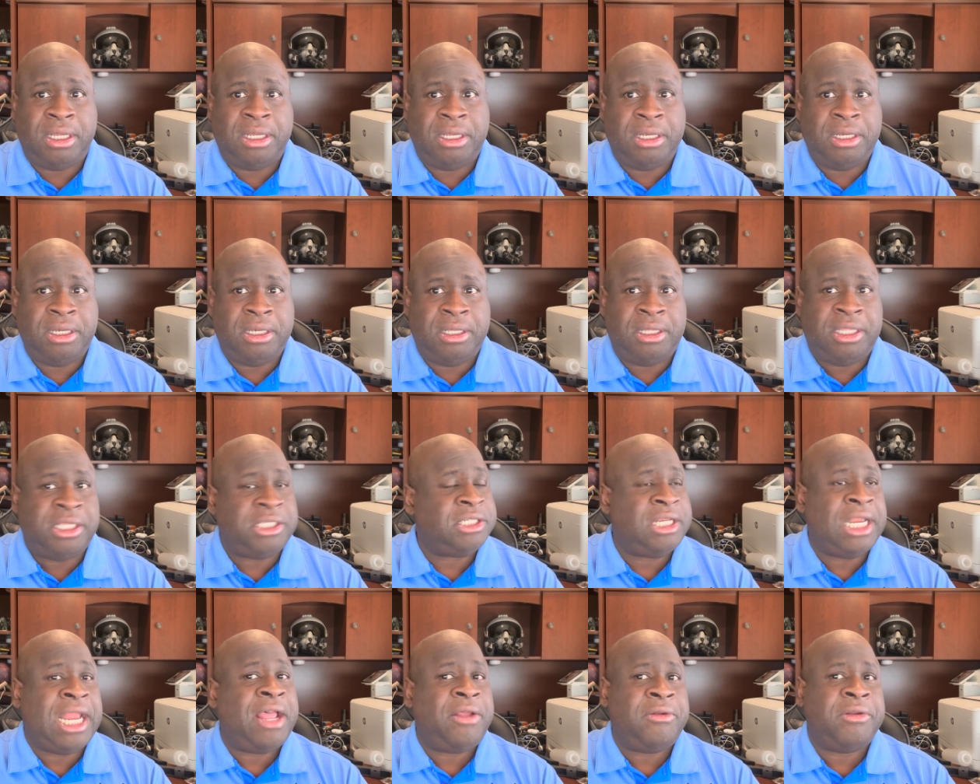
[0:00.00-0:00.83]

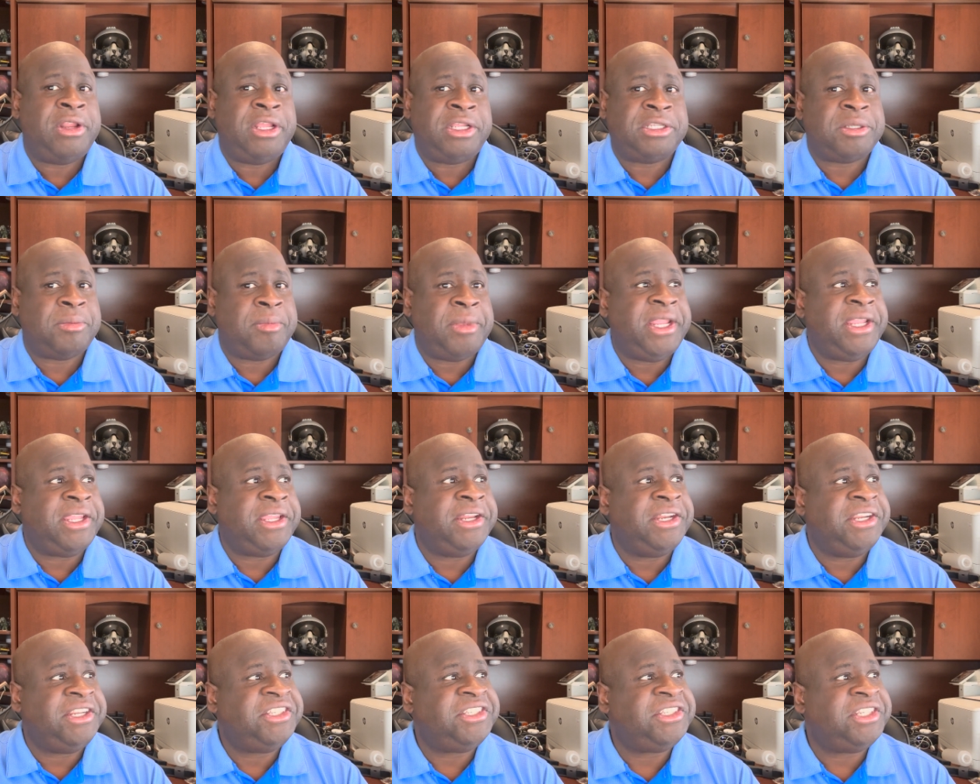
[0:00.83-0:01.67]
this now doesn't make
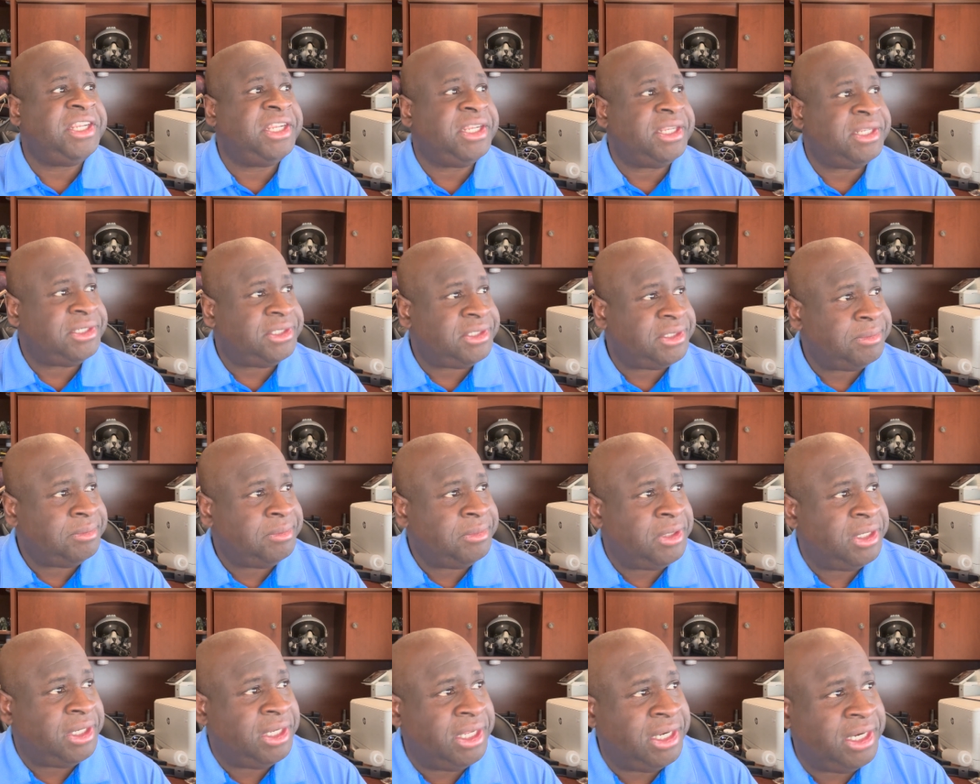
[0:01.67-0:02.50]
any sense.
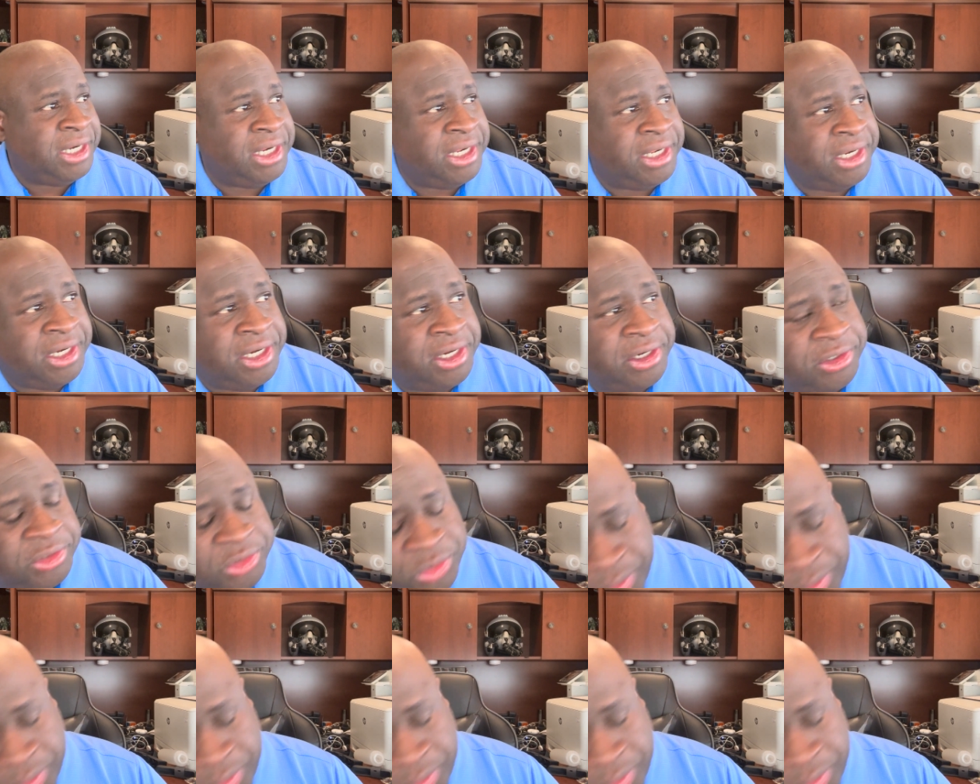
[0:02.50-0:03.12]
And, and here's